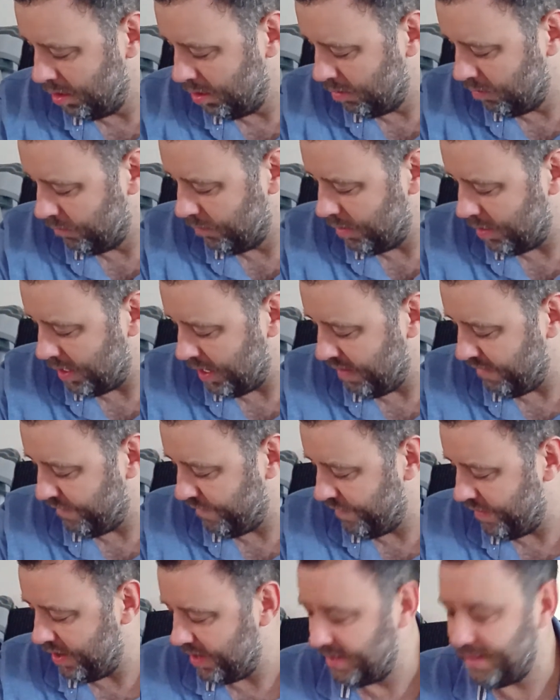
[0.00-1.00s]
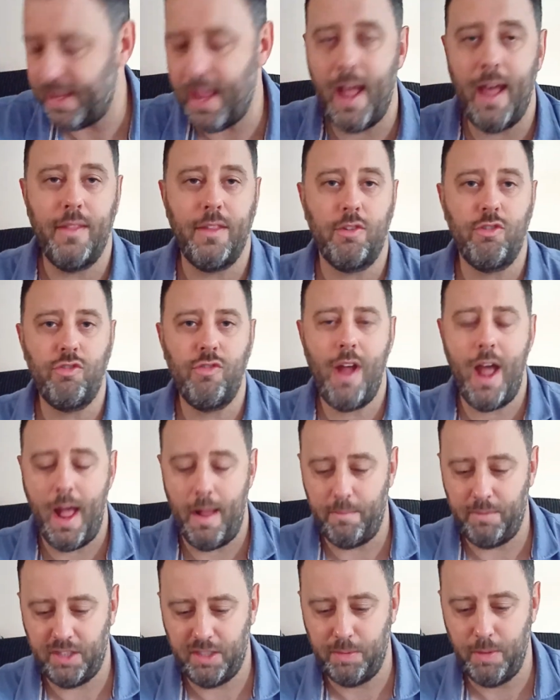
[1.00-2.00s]
Right, first out the
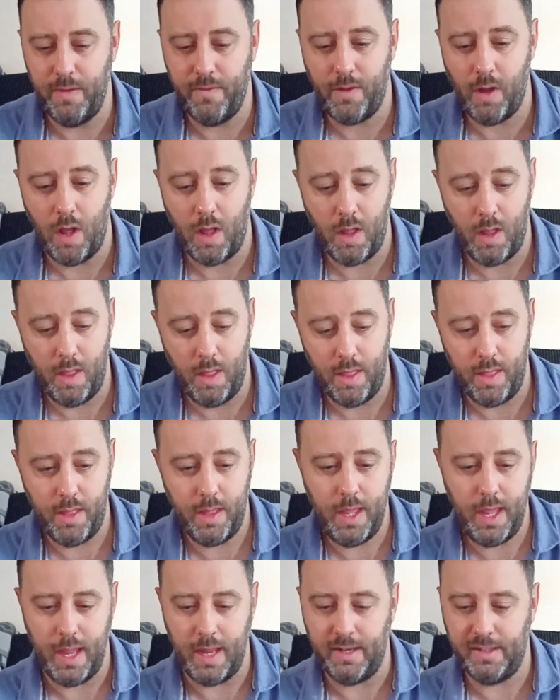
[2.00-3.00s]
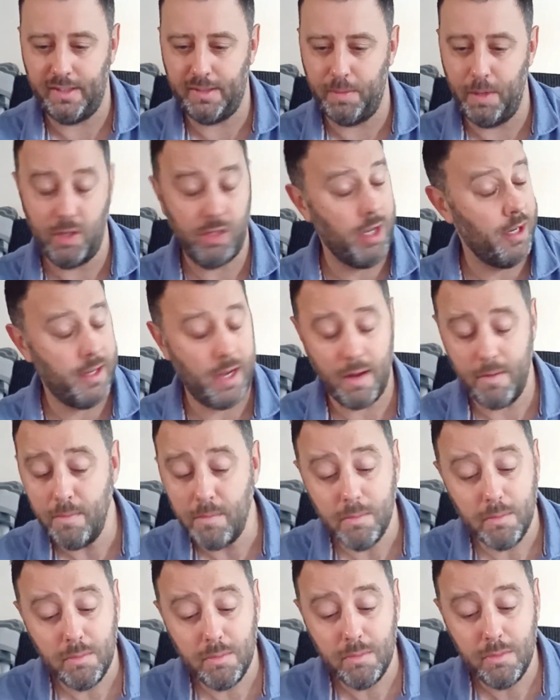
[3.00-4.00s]
traps, we've got this, which I
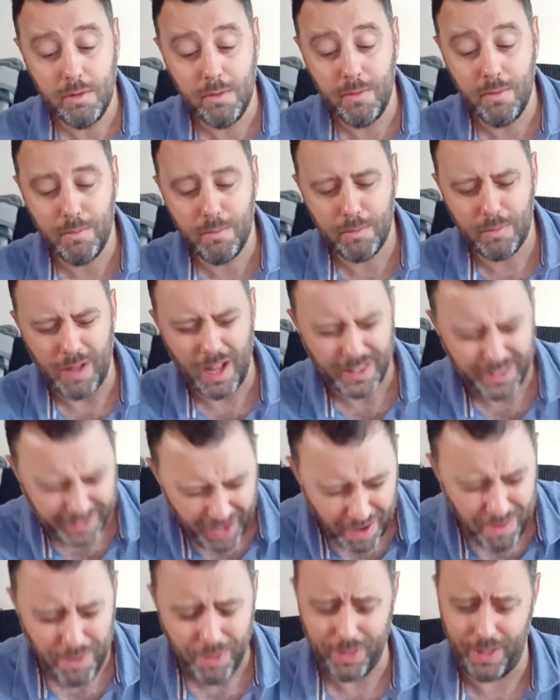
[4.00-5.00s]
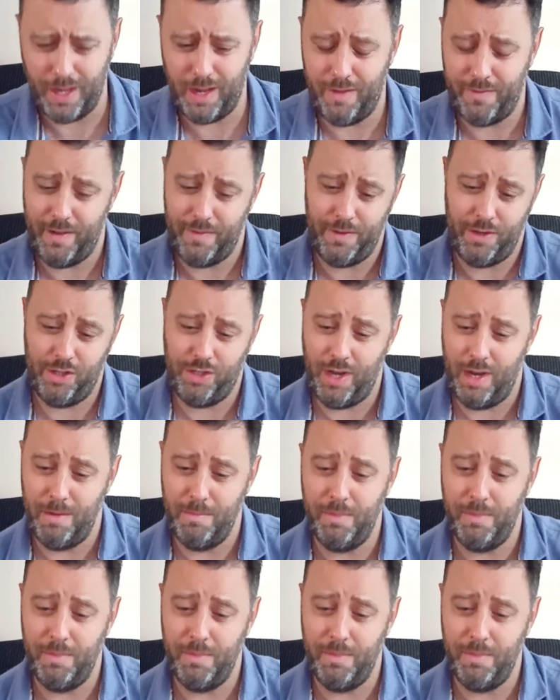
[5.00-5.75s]
don't think I've ever shown